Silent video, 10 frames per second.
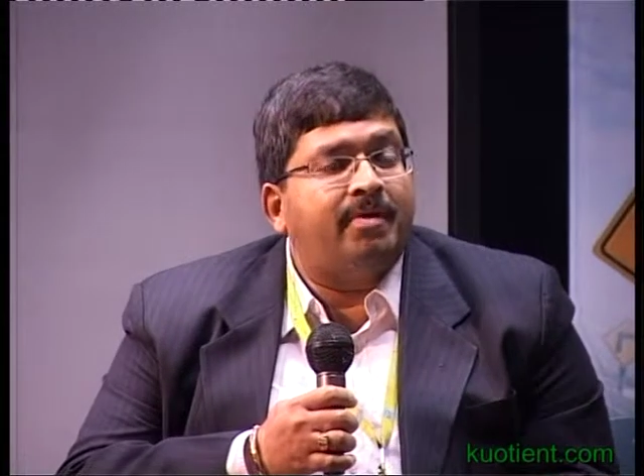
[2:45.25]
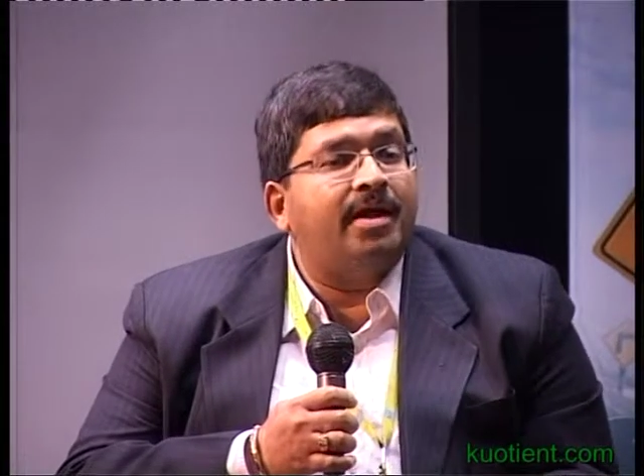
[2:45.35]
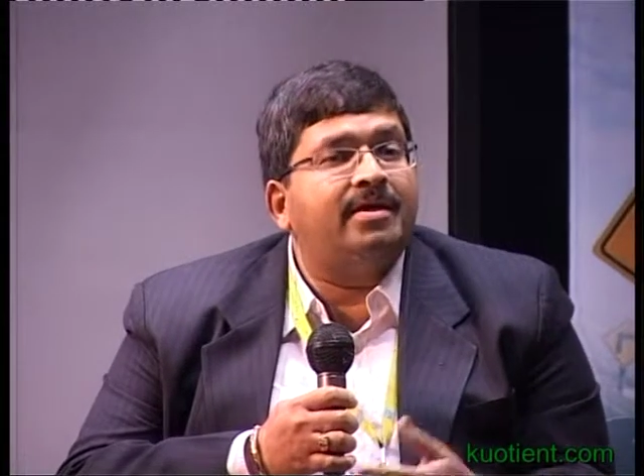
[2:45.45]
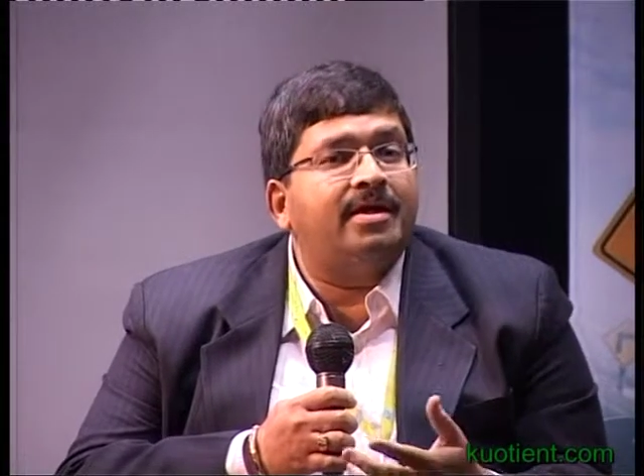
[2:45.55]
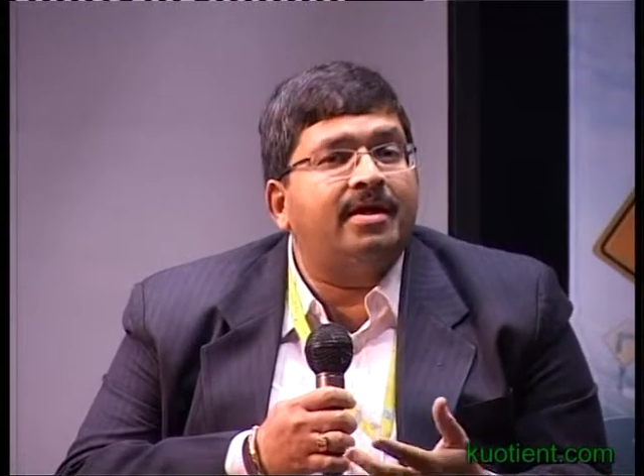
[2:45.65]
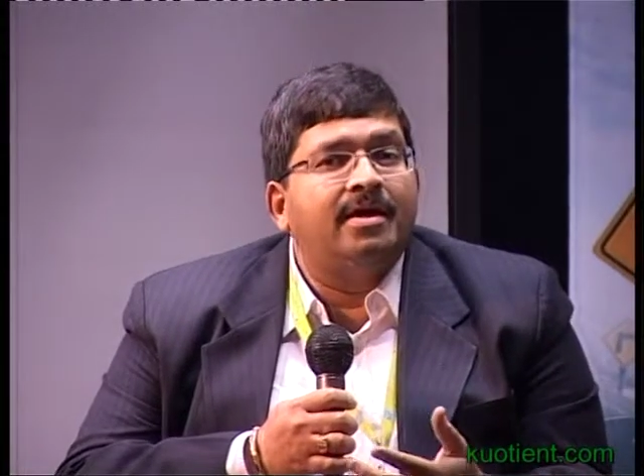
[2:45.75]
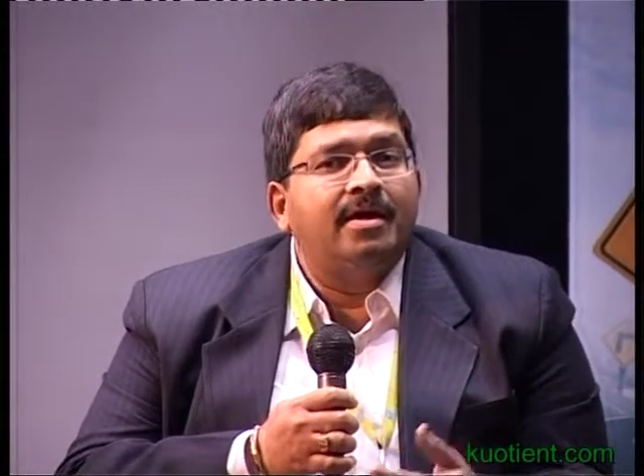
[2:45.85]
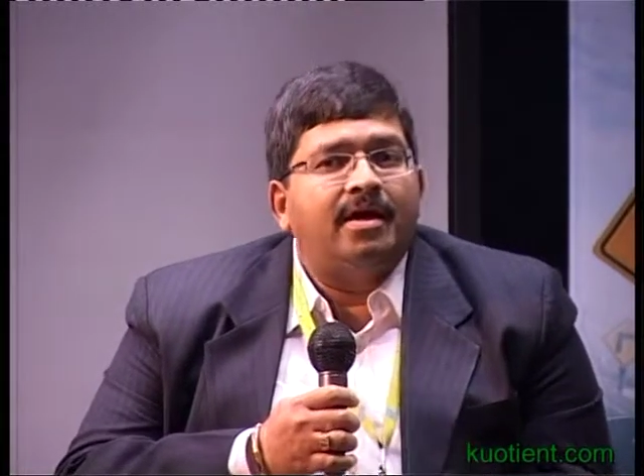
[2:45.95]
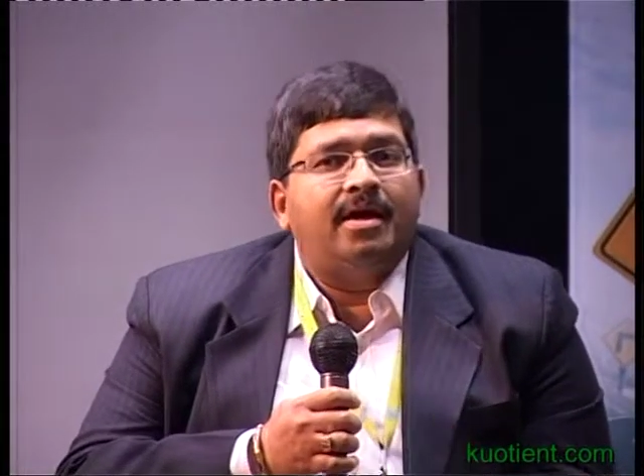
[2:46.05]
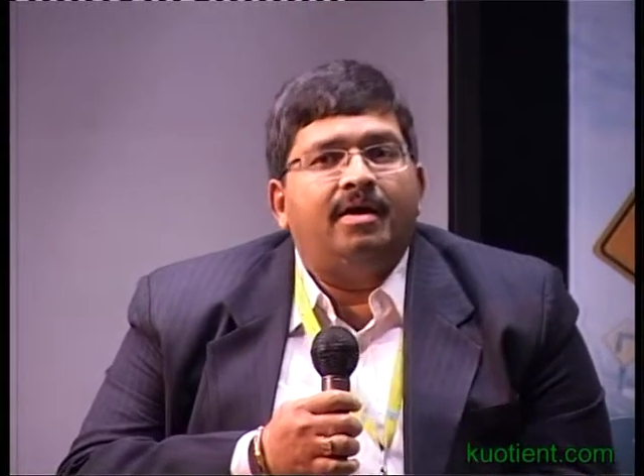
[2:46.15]
But I think
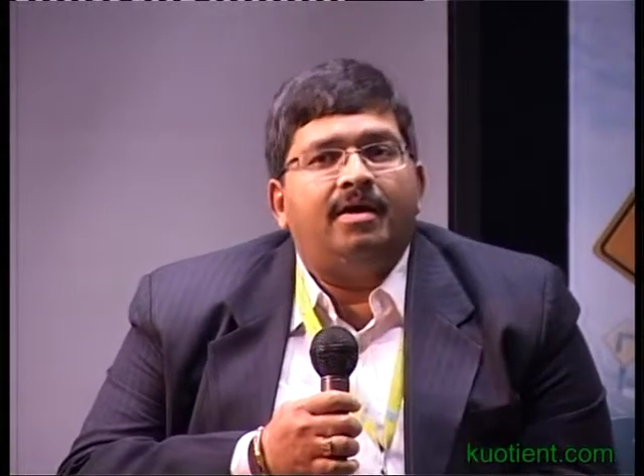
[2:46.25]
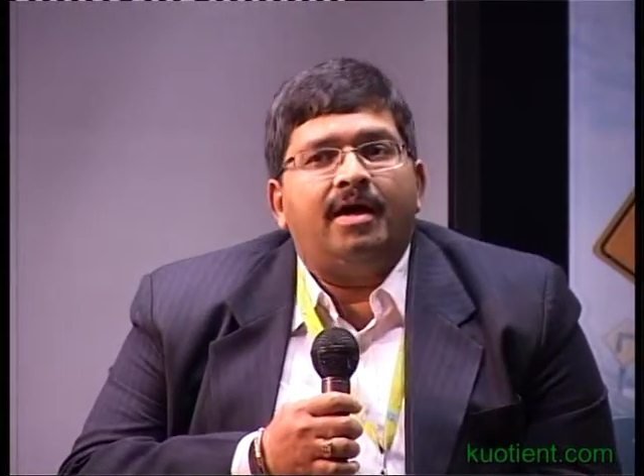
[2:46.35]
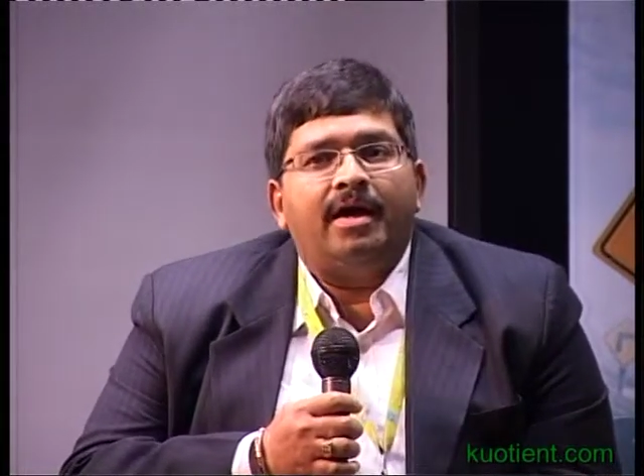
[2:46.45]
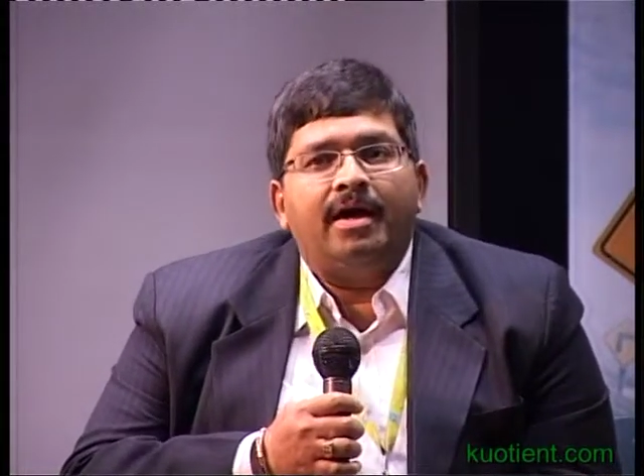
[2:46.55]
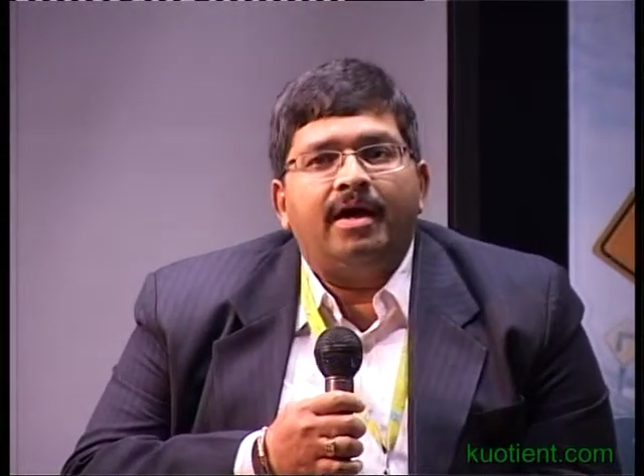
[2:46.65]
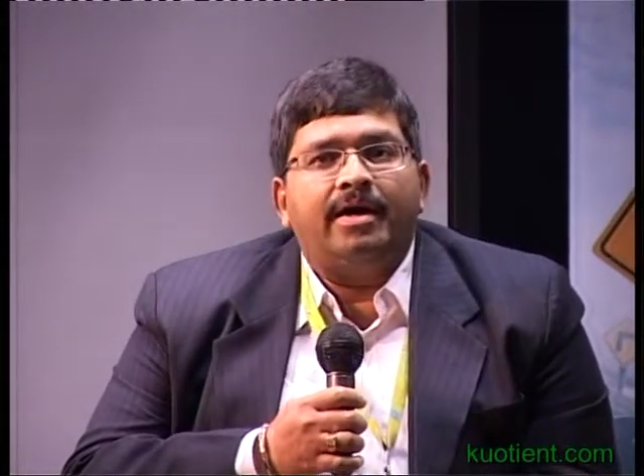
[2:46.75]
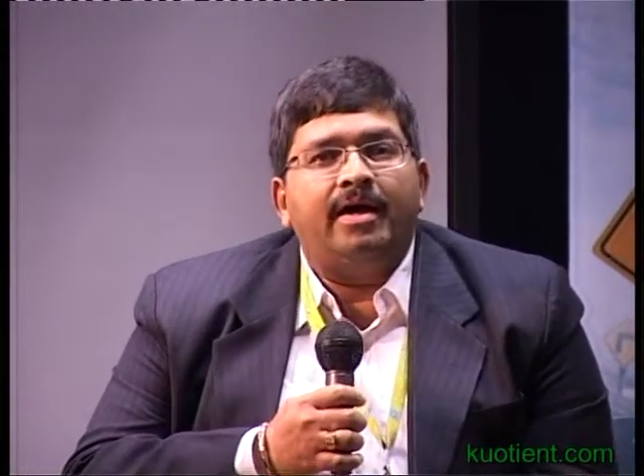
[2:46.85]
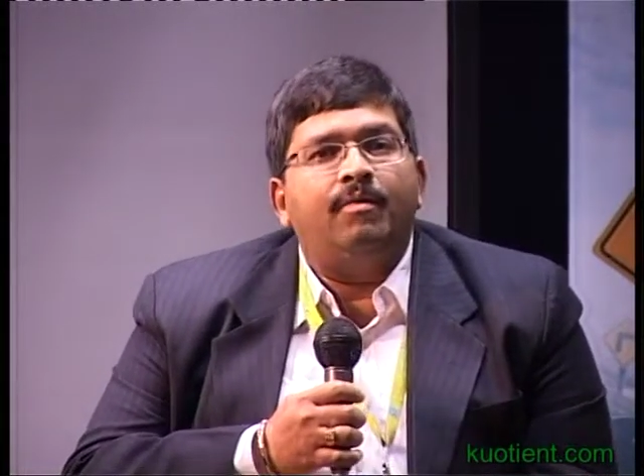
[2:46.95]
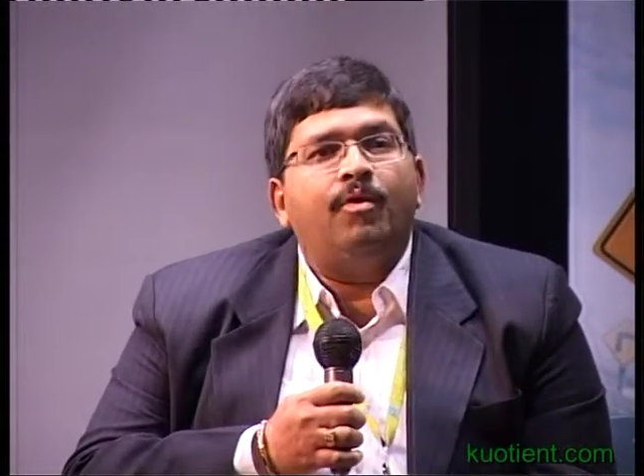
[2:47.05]
I again